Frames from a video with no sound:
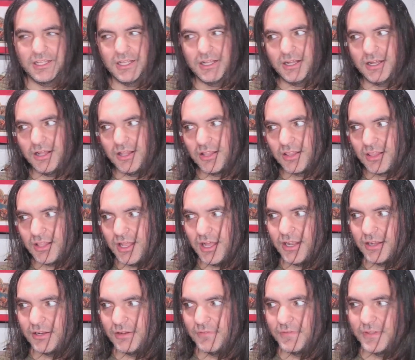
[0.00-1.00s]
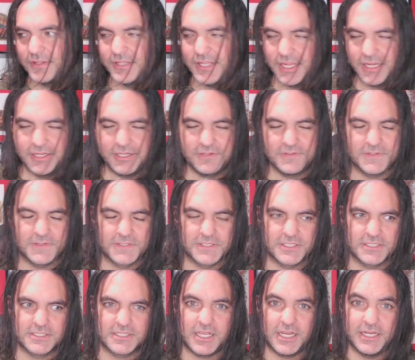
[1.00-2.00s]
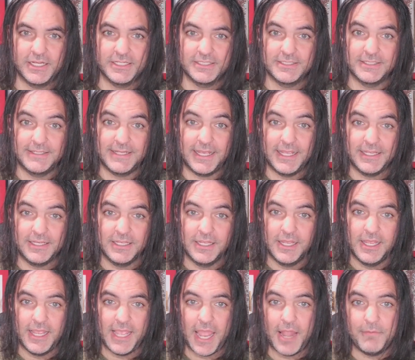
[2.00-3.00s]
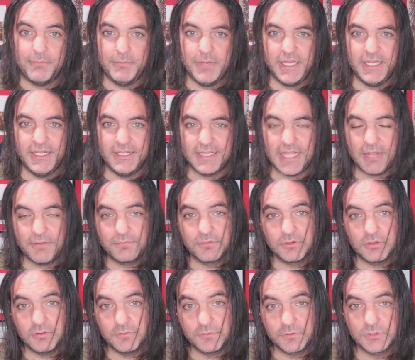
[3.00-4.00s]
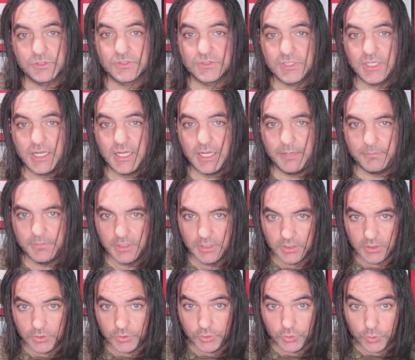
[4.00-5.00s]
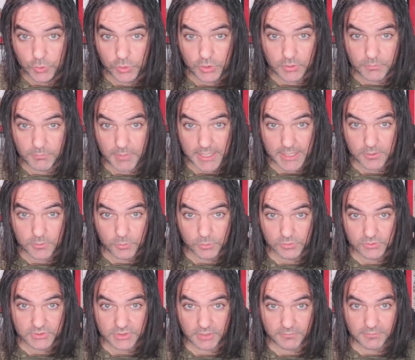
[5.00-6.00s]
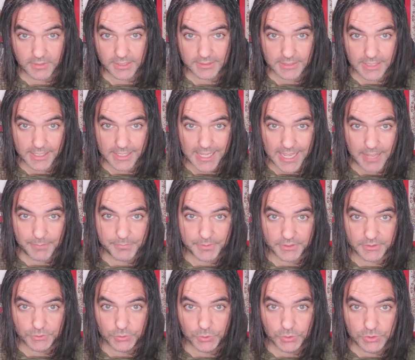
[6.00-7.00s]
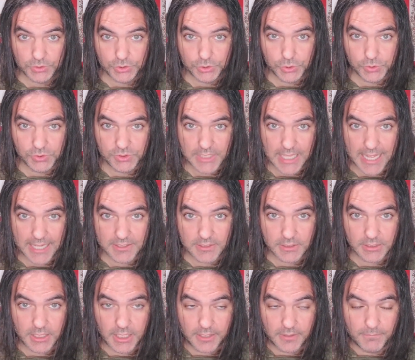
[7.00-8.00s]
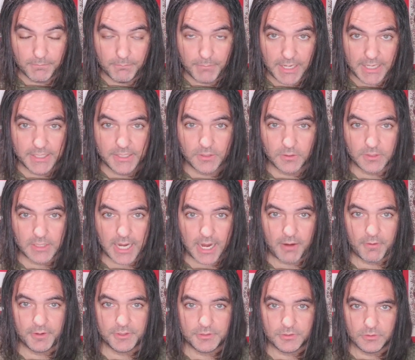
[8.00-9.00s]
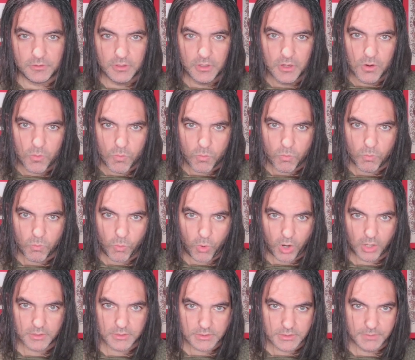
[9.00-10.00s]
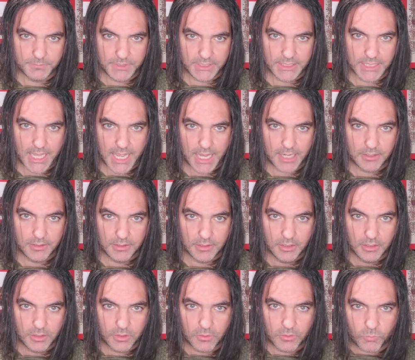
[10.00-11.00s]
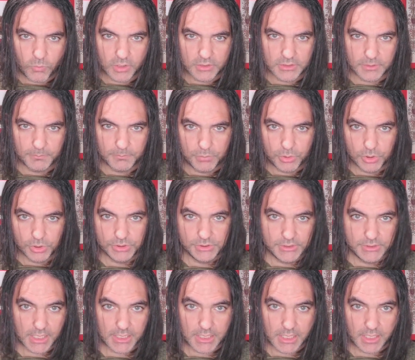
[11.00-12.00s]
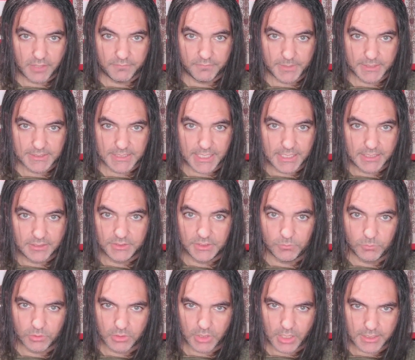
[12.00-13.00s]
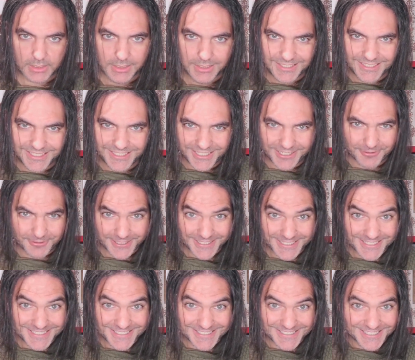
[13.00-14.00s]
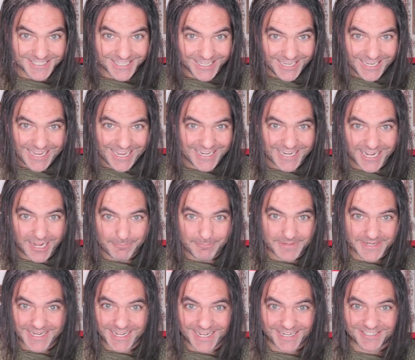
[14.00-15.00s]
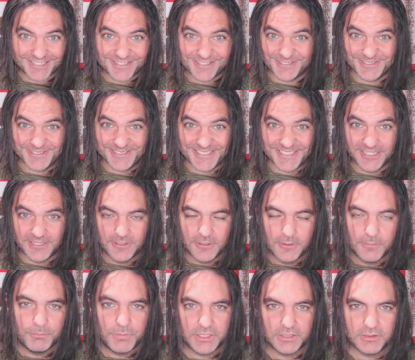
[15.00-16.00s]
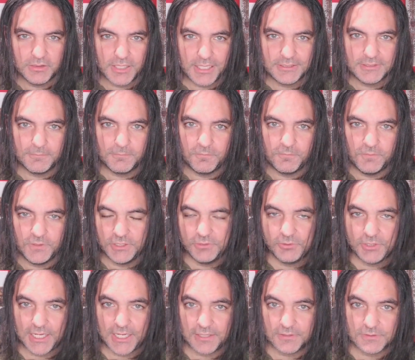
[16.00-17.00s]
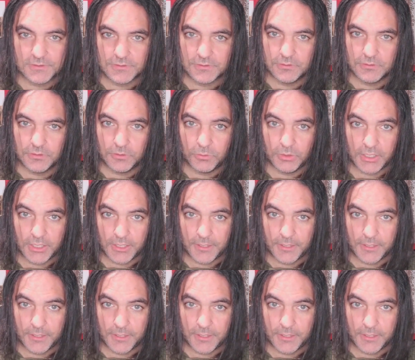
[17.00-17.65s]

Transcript: a lot of the negatives of society today and meeting that for the first time, you can make cool stuff like that happen. You can use that to kind of make your character want to be that, or want to push that kind of mentality where like, here it is and I'm not good, but let them figure it out slowly.